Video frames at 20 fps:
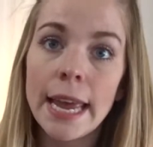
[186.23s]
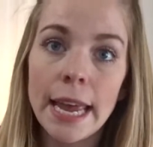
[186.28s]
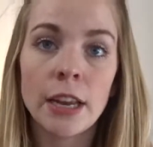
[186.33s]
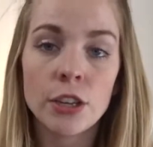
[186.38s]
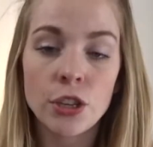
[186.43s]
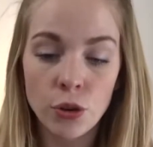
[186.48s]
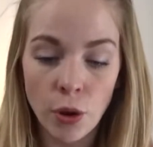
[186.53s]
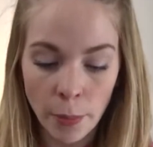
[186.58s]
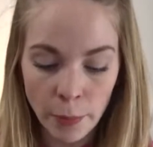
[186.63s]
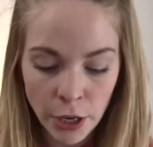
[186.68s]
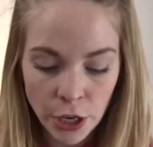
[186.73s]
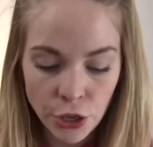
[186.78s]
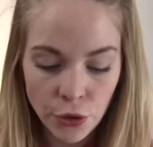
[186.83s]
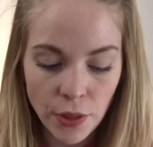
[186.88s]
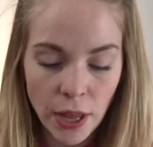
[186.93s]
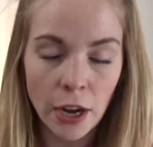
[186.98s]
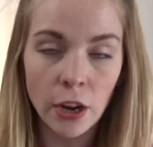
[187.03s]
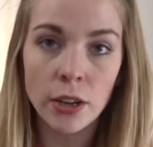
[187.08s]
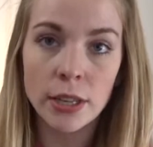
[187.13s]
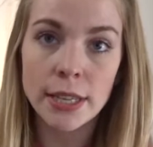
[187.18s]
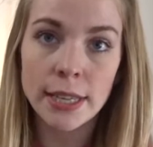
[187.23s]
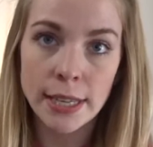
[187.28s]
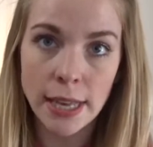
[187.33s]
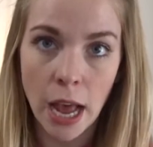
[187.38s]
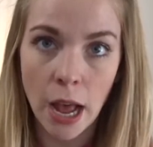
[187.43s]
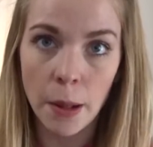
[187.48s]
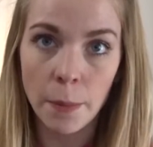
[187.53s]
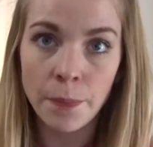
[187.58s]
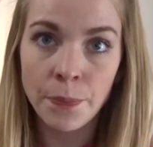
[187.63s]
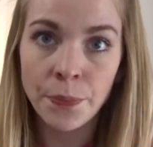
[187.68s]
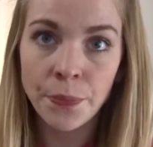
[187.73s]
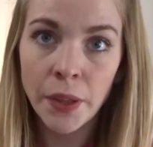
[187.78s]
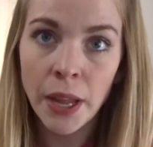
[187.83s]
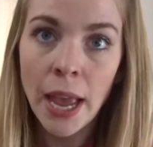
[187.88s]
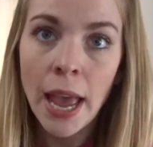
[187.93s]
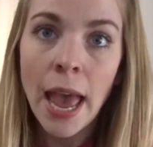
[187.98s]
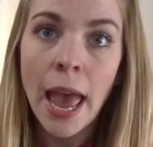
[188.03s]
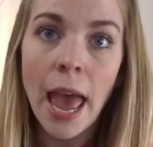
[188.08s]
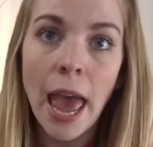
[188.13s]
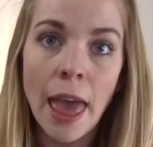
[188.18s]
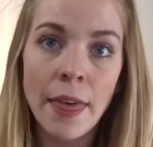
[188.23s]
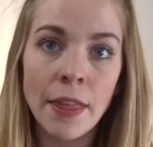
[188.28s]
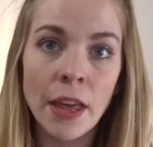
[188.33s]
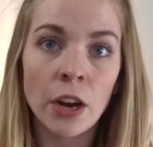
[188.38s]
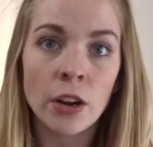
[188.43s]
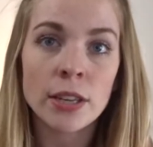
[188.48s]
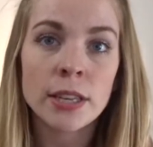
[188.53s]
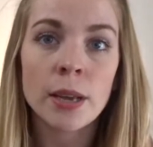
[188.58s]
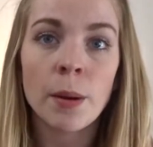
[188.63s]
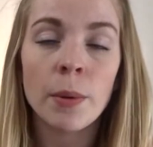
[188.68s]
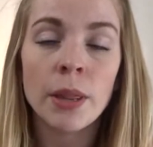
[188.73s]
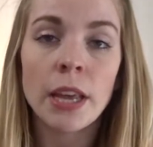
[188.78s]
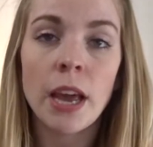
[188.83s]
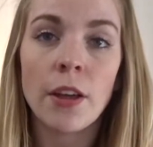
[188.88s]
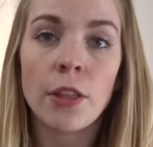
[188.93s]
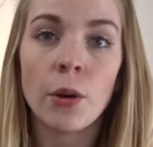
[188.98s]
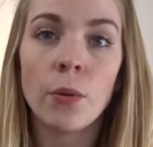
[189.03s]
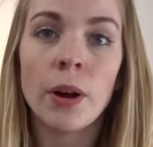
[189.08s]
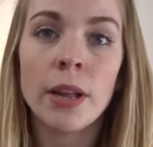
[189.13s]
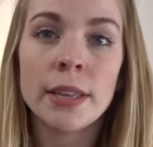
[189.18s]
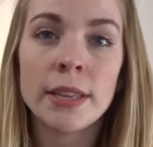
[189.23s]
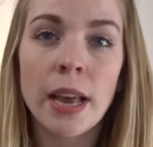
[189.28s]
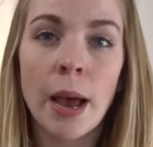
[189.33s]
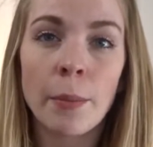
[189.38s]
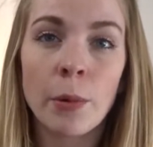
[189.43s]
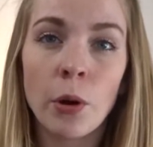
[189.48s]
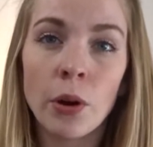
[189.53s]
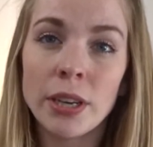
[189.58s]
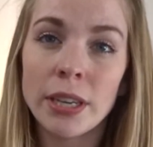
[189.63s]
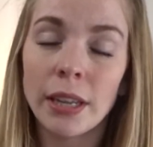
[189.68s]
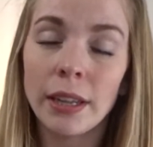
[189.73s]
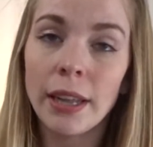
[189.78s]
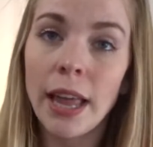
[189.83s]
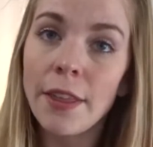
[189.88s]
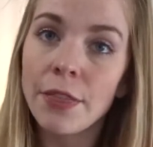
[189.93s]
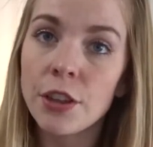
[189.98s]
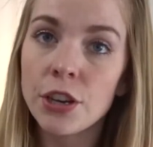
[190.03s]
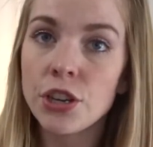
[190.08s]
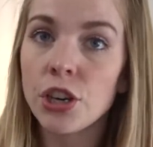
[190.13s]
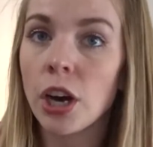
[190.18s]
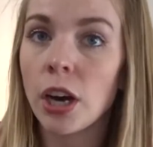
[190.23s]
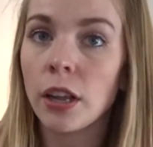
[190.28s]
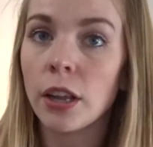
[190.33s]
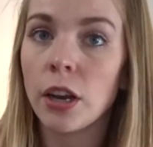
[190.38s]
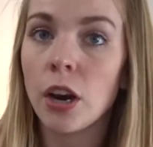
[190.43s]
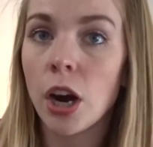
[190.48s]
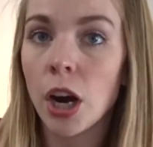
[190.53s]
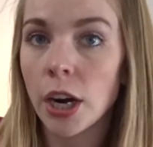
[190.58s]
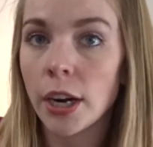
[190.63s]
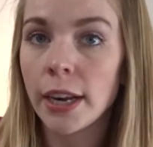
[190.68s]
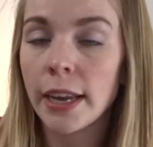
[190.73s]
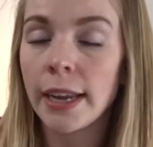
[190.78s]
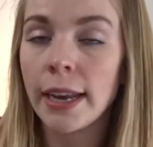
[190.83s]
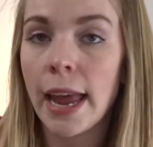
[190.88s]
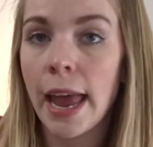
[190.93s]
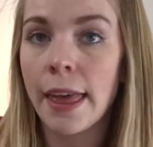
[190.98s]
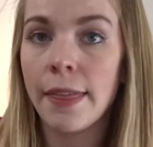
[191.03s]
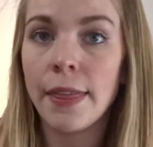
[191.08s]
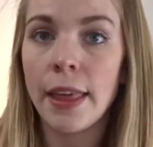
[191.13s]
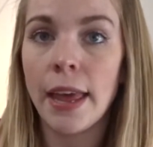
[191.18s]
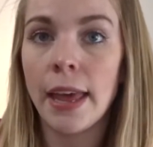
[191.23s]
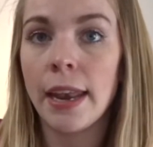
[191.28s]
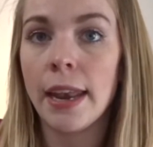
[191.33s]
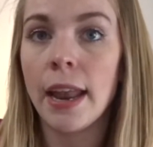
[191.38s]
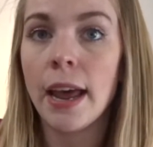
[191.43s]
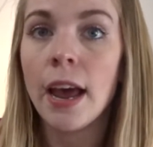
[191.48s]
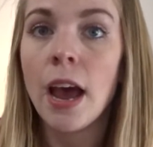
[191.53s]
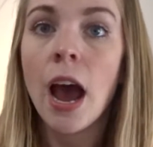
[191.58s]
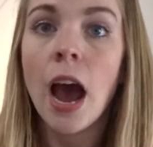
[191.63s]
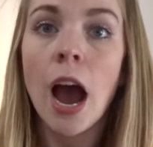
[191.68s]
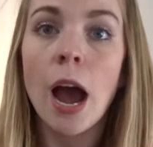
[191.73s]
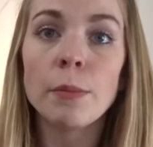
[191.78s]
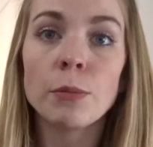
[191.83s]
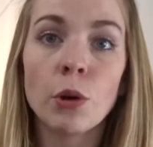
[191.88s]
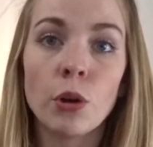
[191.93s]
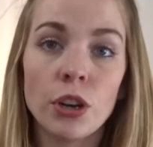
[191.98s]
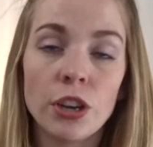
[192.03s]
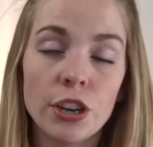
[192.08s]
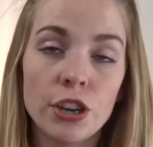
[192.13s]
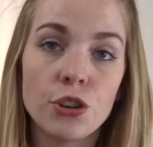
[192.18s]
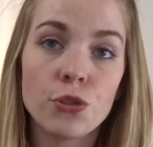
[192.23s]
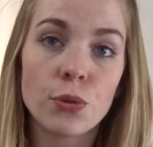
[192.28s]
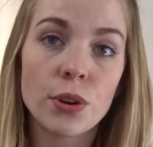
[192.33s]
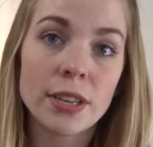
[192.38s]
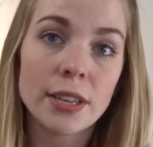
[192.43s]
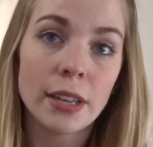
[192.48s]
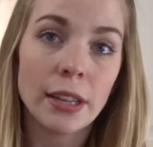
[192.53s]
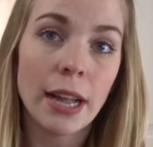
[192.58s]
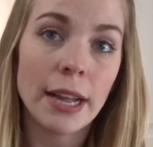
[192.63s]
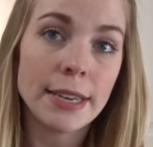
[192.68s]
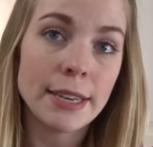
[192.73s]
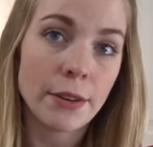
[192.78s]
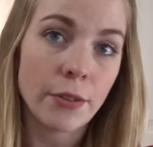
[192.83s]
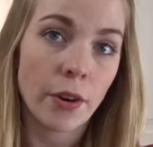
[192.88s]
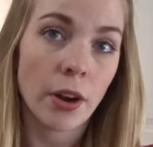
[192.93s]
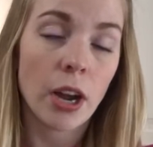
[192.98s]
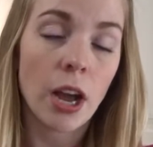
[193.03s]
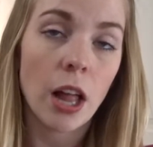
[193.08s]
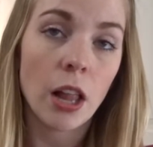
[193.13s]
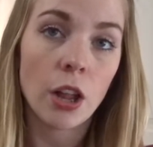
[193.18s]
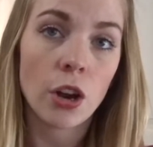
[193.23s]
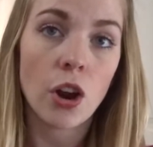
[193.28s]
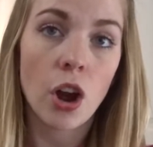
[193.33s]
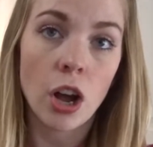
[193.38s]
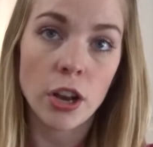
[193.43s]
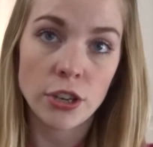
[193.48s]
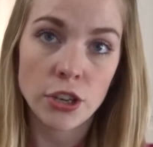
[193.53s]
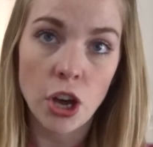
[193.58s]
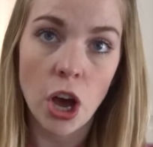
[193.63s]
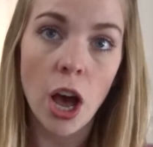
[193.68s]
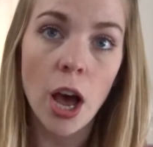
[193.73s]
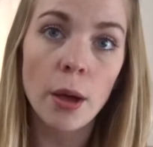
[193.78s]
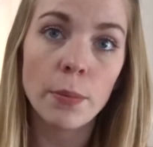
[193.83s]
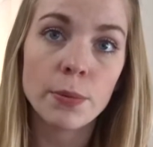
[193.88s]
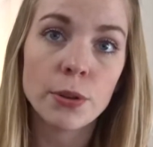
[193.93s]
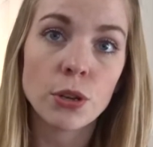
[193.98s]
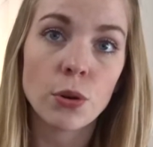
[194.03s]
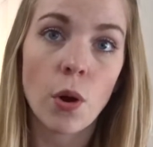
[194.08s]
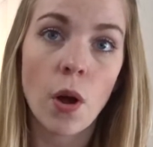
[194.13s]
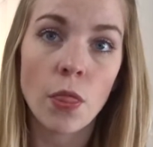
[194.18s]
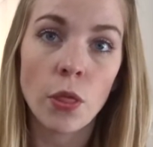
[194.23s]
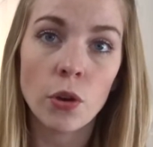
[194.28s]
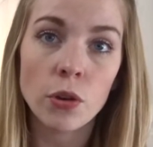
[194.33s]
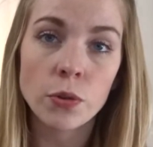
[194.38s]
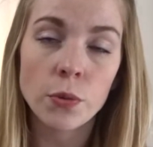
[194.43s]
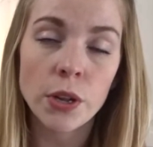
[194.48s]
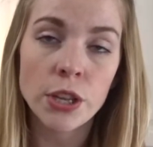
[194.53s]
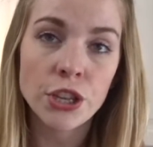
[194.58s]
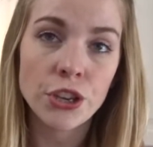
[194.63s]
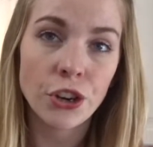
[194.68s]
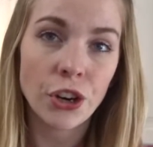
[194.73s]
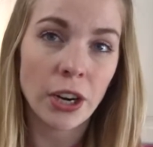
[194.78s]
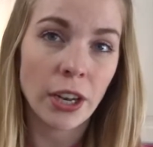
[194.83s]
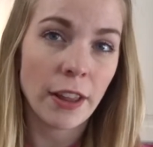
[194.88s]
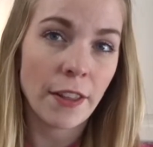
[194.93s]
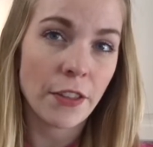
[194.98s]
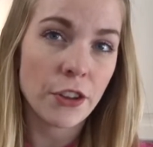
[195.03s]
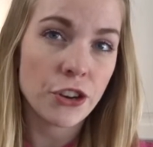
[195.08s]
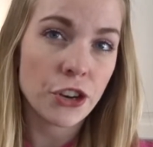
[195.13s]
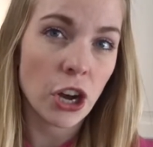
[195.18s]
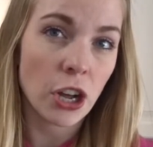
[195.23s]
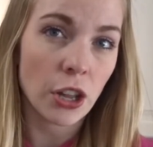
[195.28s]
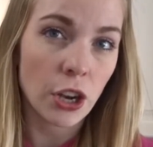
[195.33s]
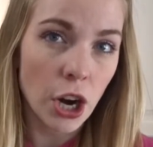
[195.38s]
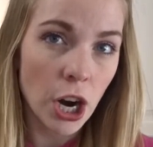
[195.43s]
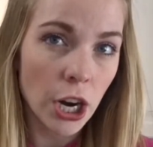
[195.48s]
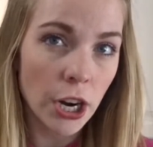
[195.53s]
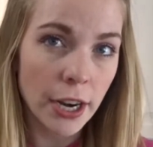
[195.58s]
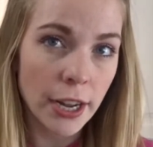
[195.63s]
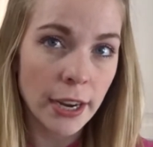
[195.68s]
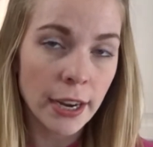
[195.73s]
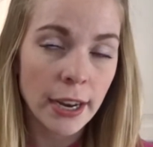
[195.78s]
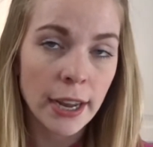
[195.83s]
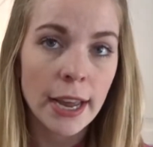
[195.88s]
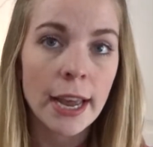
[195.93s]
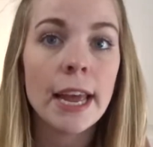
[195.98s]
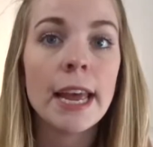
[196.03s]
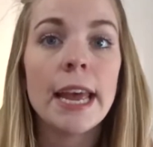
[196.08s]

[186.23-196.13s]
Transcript: So I'm going to do that on some. And then on some of the other ones, I'm going to let the chocolate harden, and then I'm going to drizzle a different color on top. So on those ones, you're gonna let the chocolate harden.